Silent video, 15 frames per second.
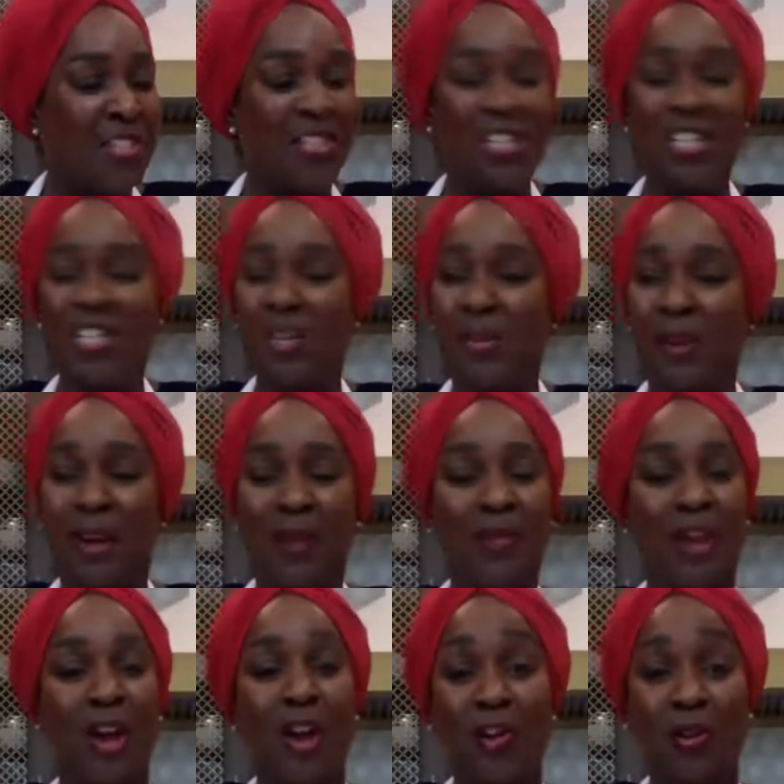Shish
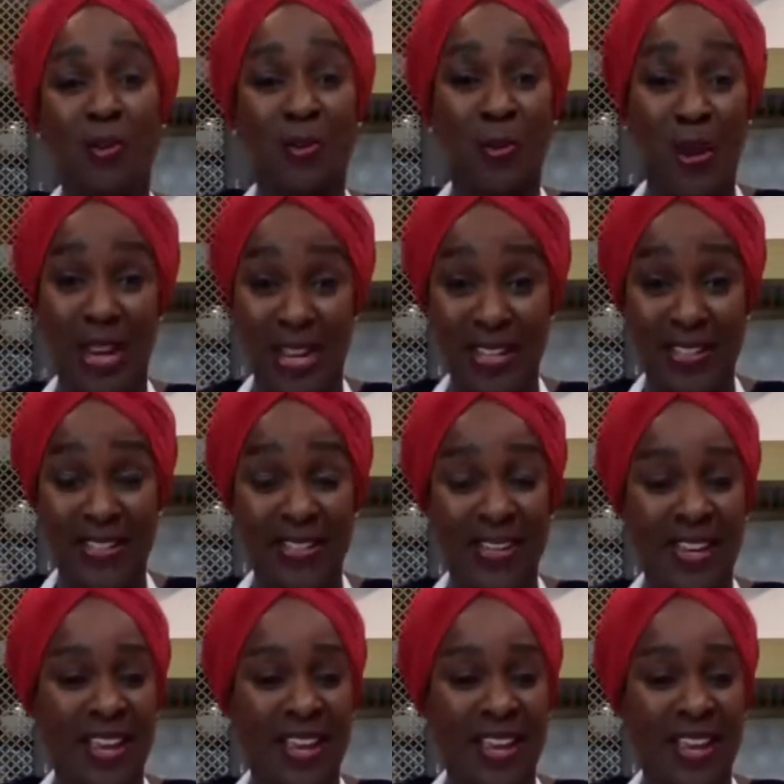kebabs are great.